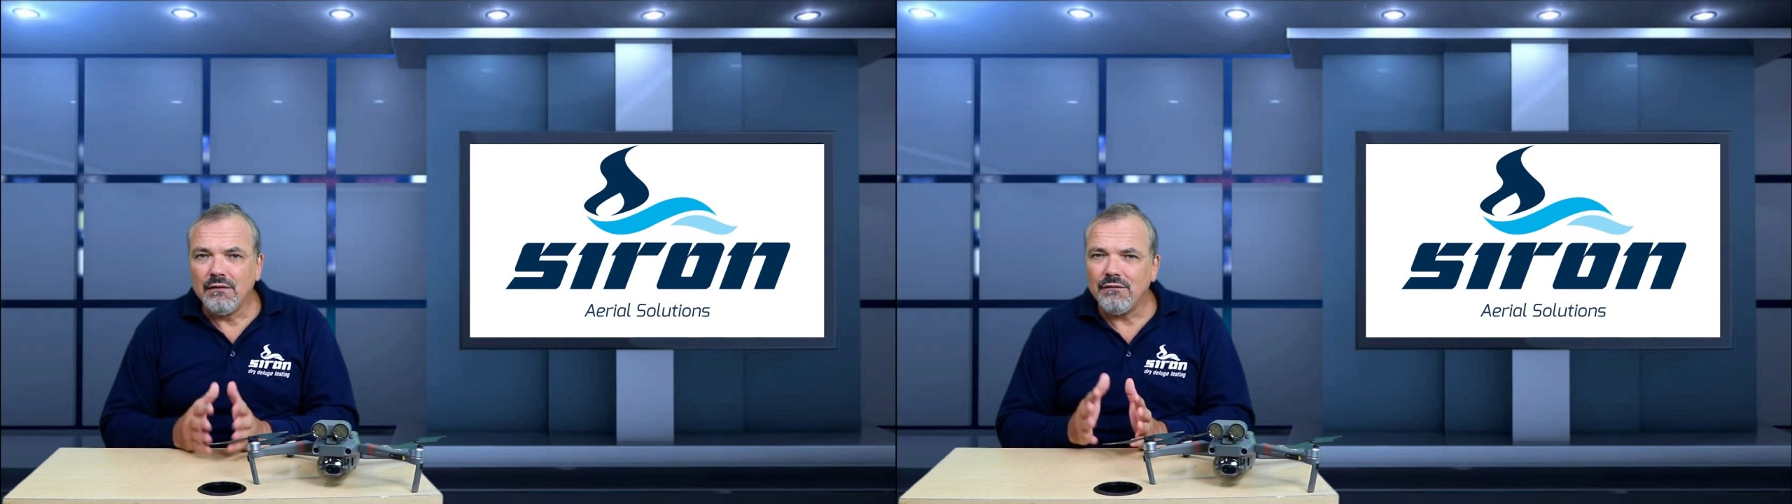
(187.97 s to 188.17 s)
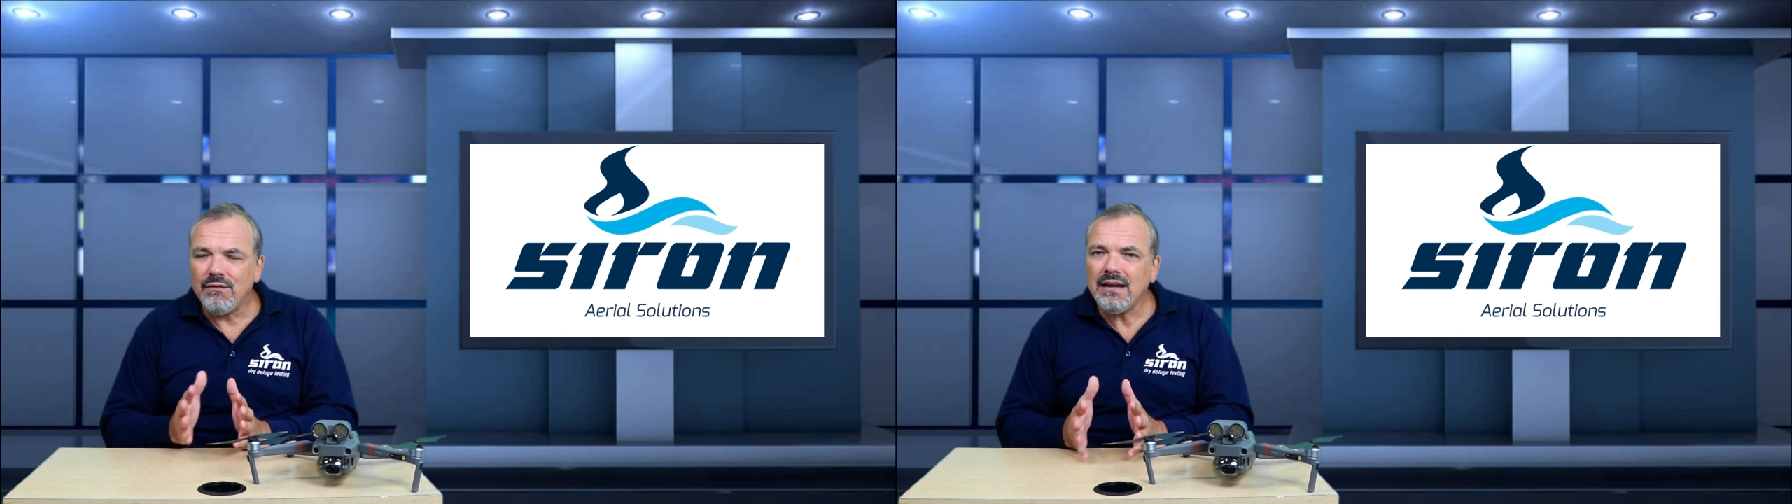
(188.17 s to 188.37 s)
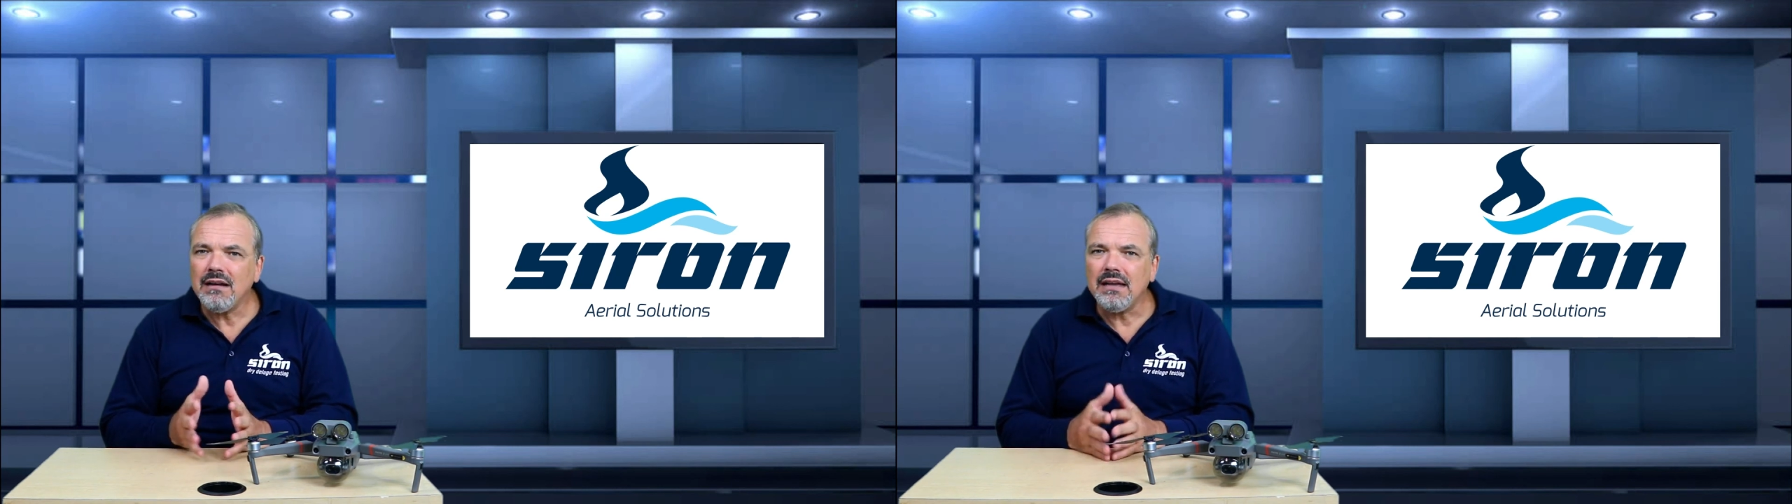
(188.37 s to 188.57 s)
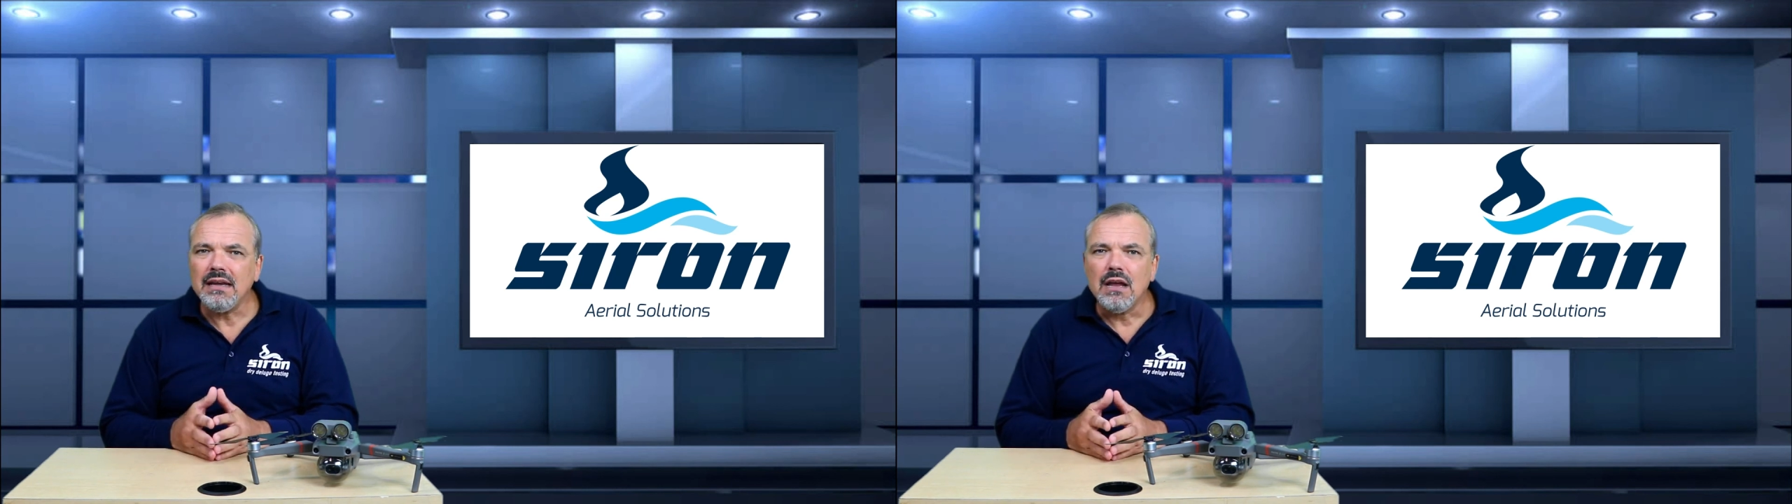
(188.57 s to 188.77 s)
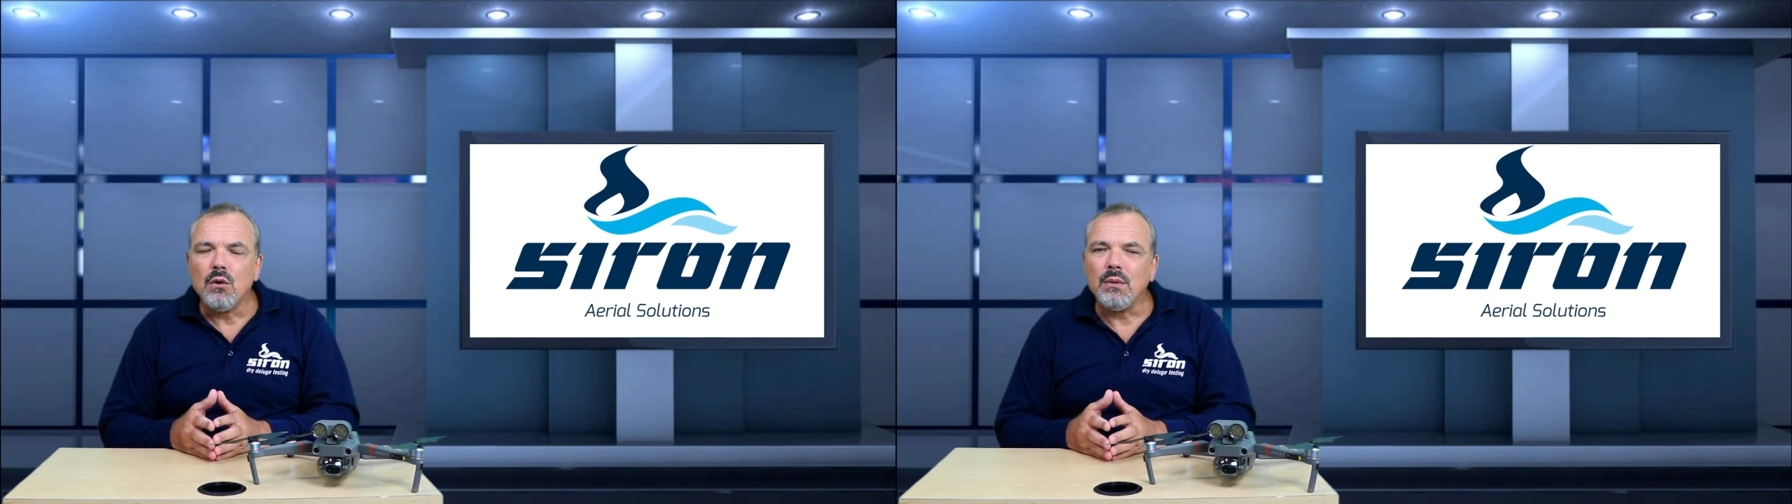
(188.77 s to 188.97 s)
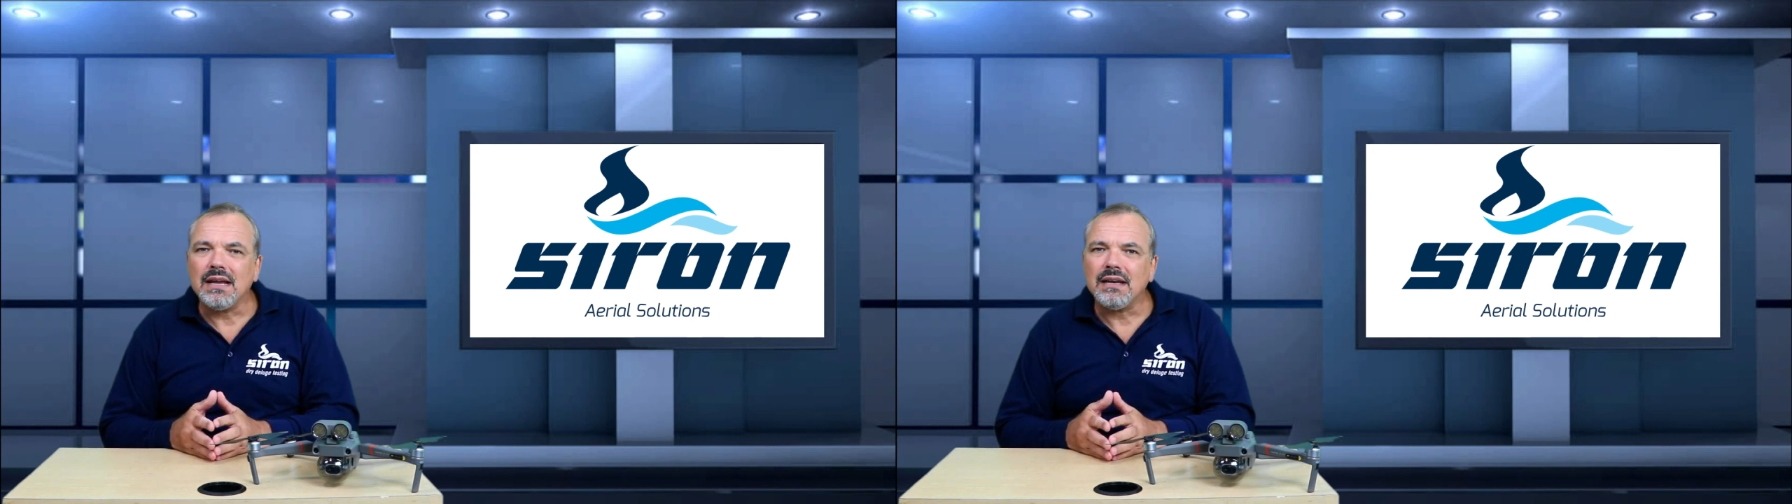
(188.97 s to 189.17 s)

Finally, we're going